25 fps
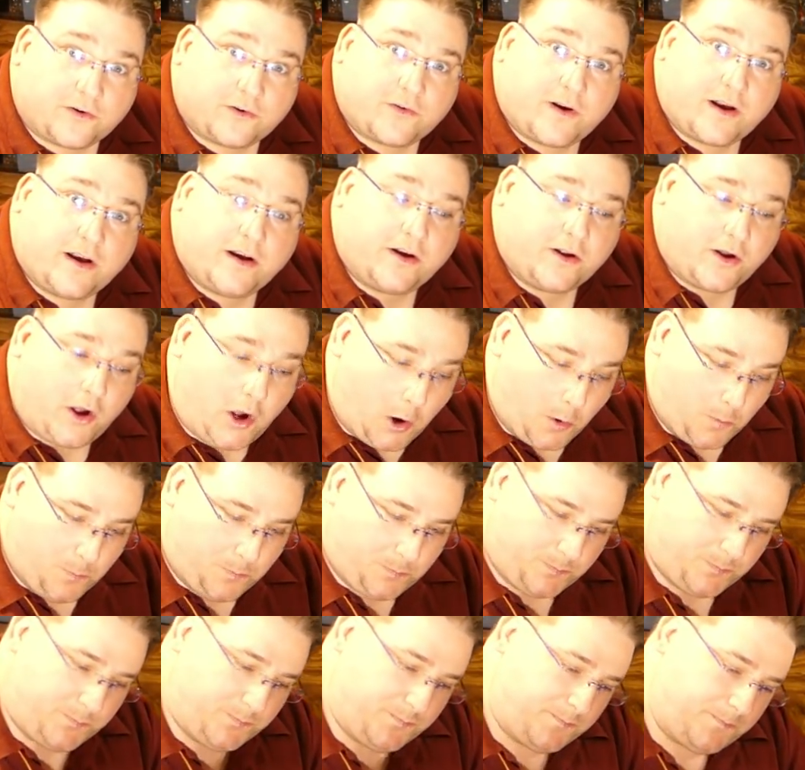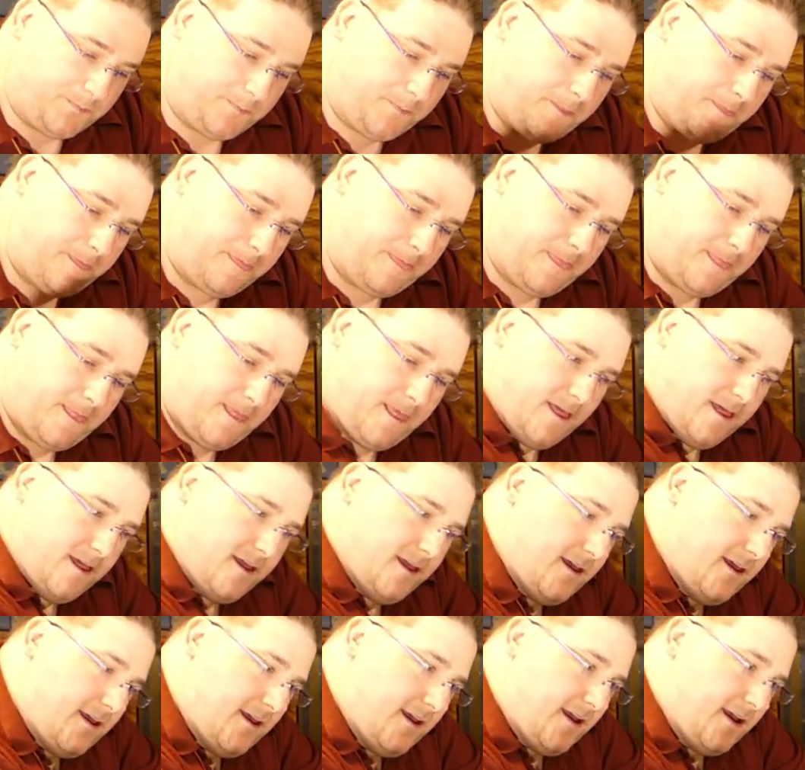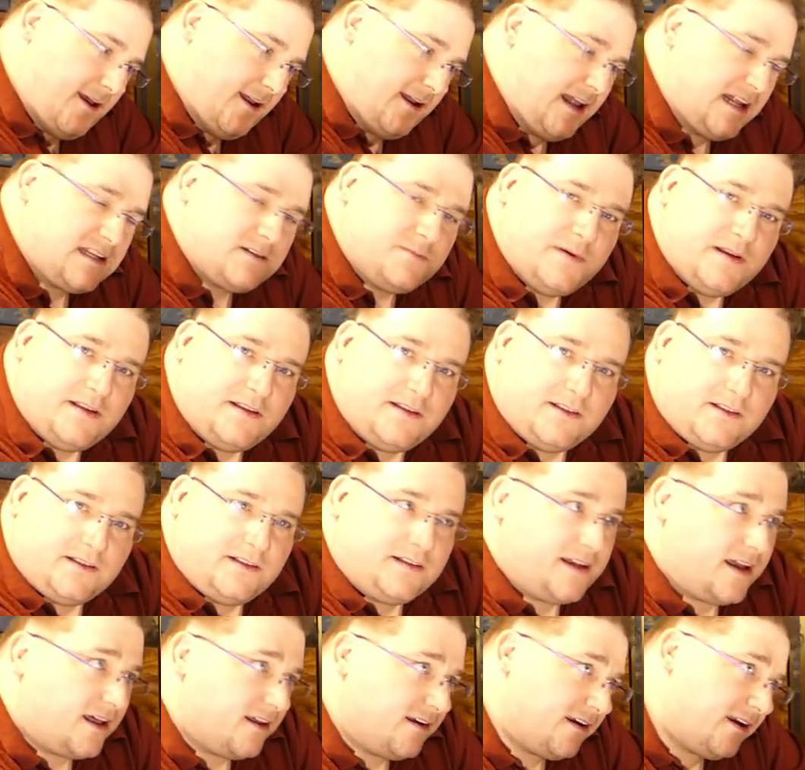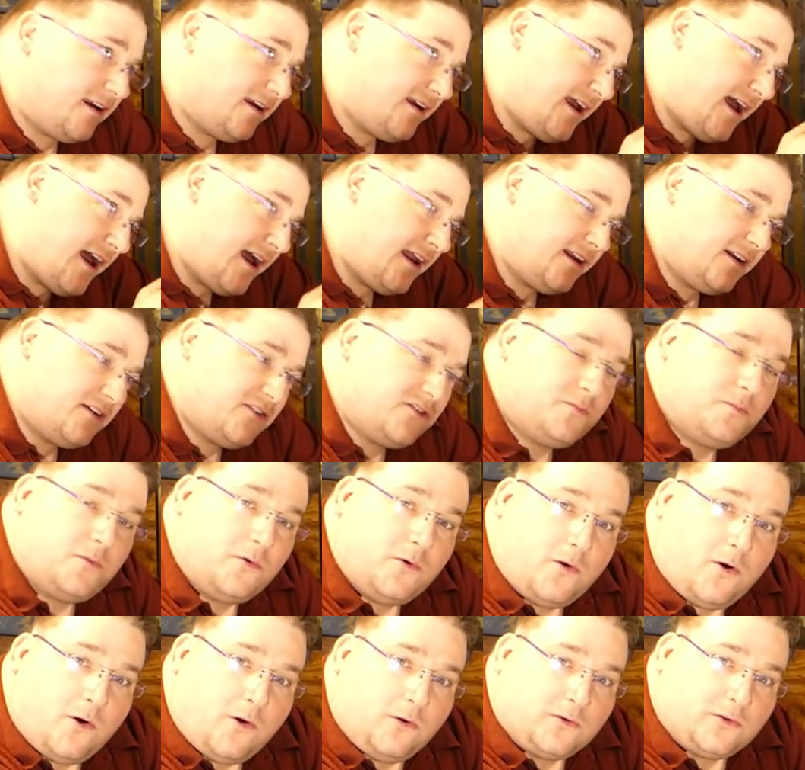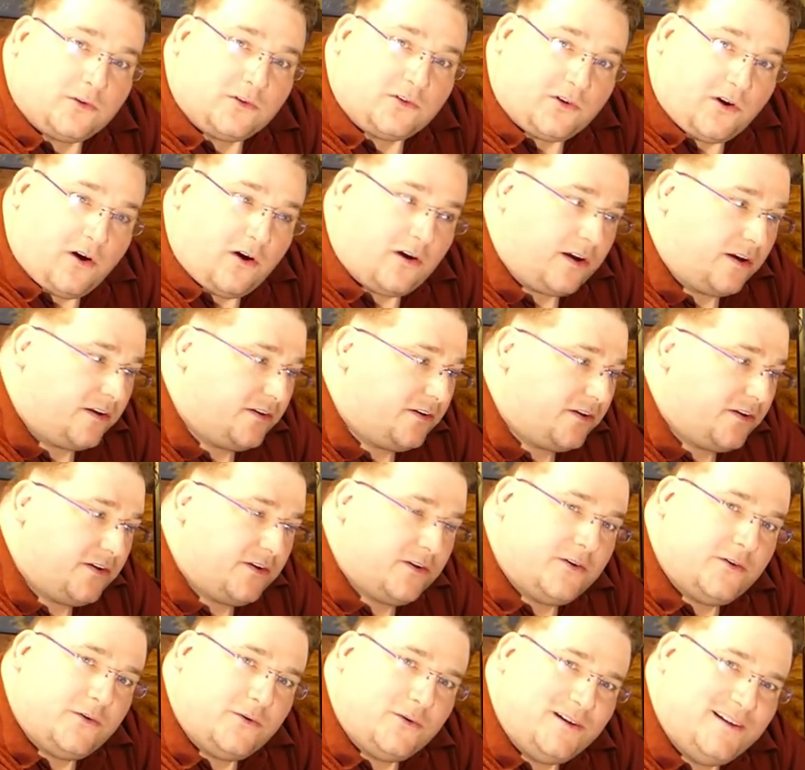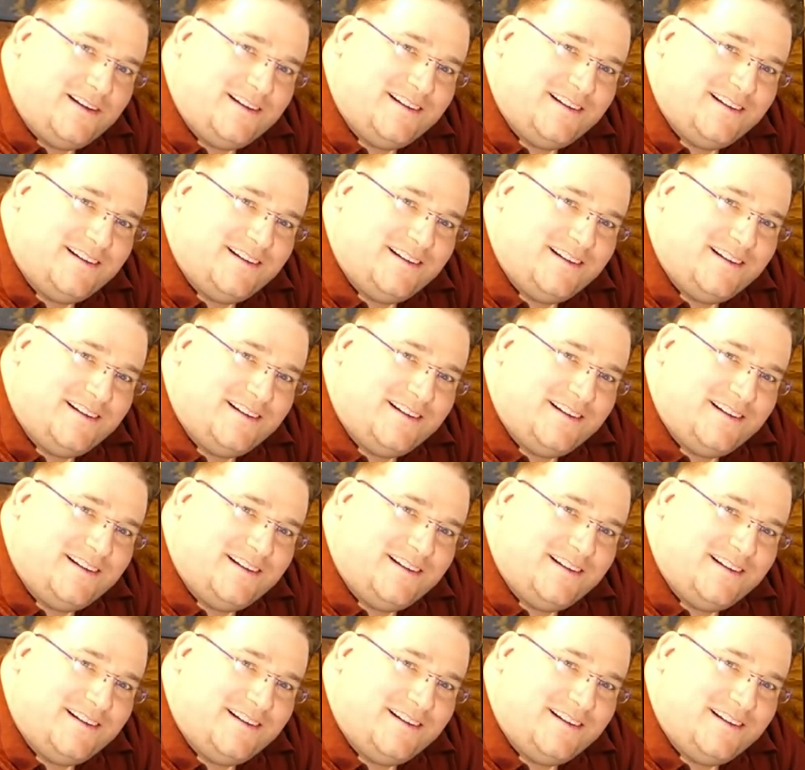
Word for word: is ready to go. And that's me dilly-dallying, adding a spool holder, talking to you.